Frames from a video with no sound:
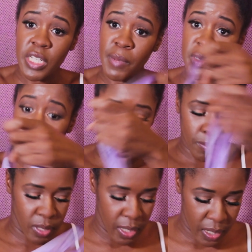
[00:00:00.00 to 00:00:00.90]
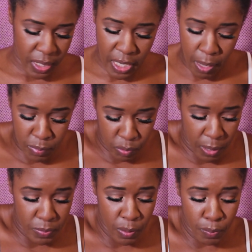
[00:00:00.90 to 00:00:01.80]
comes wrapped in. It comes
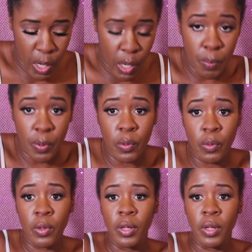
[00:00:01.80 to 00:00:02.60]
wrapped in purple